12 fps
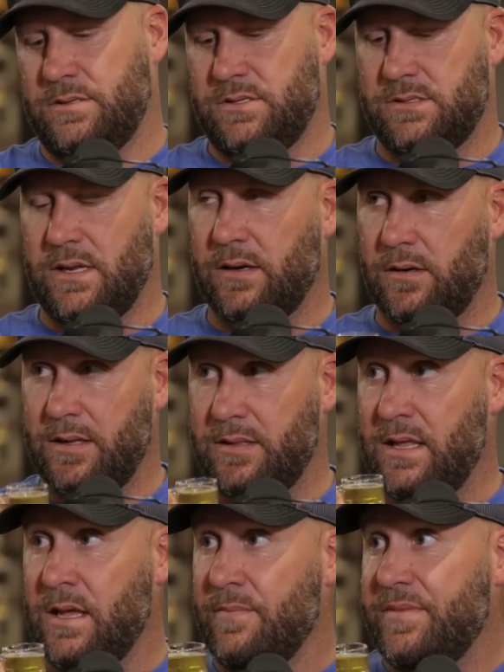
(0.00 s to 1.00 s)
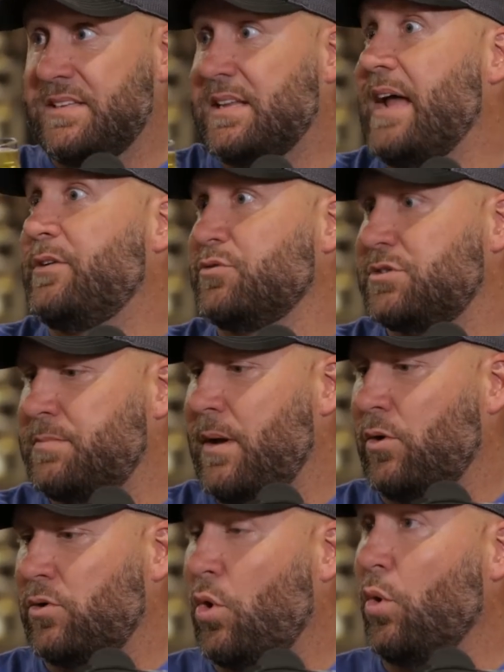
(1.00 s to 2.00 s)
it's just not. I don't
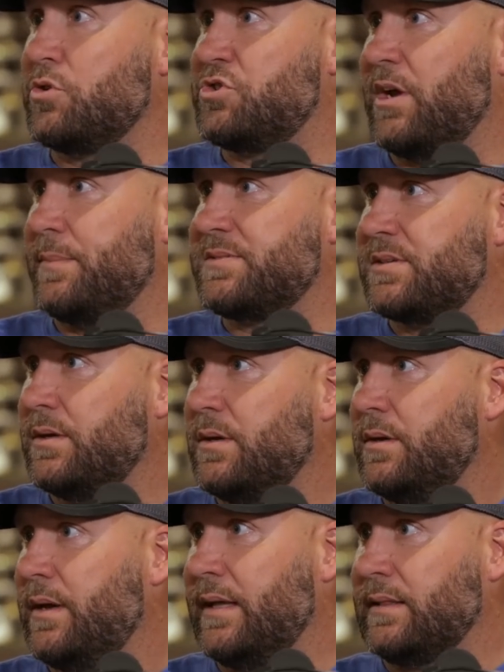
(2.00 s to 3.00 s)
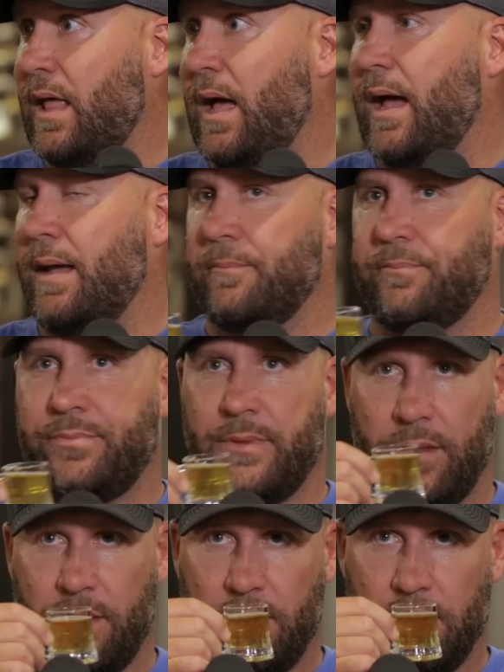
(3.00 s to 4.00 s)
smell corn chips and lime.
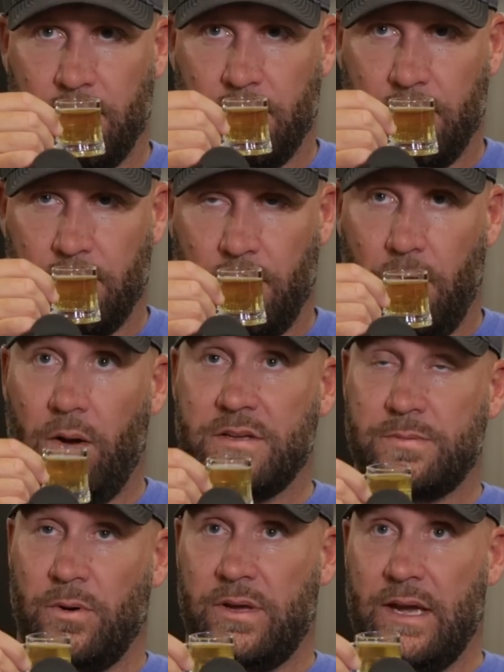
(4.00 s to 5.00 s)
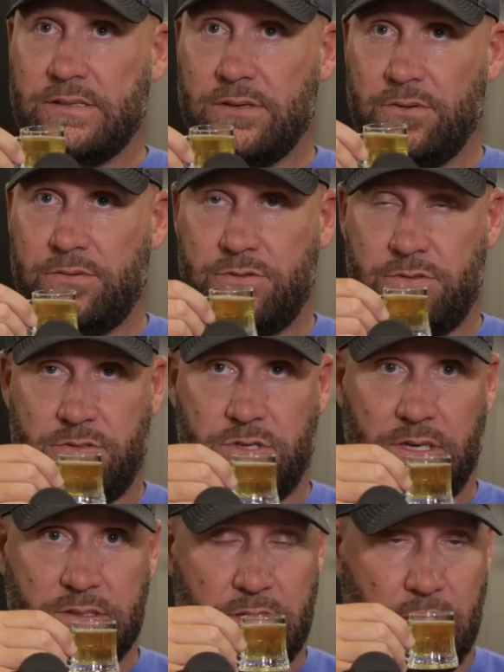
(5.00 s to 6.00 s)
Oh, I smell queso
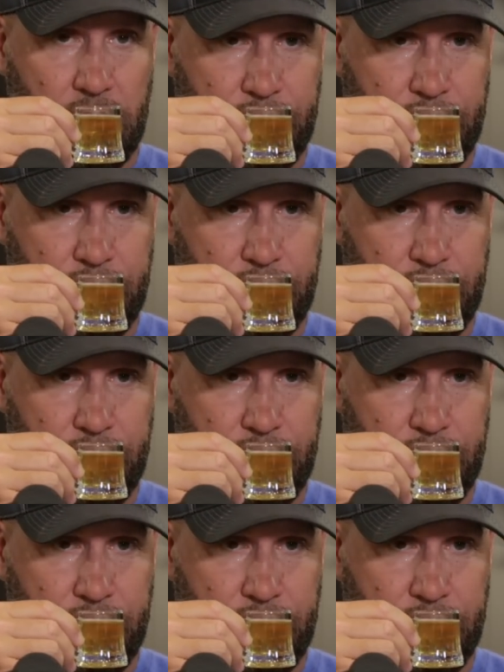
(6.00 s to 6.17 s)
cheese though.